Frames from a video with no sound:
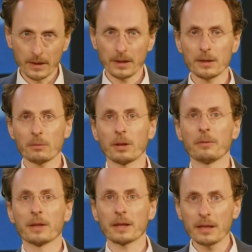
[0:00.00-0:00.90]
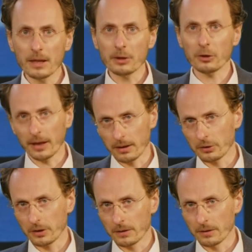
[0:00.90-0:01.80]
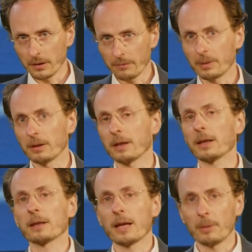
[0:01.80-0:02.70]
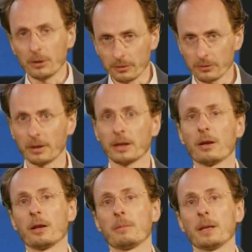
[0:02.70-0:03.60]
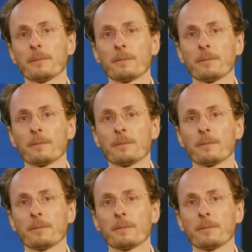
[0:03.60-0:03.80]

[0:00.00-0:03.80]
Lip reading: is one of the key challenges of building a climate-neutral economy.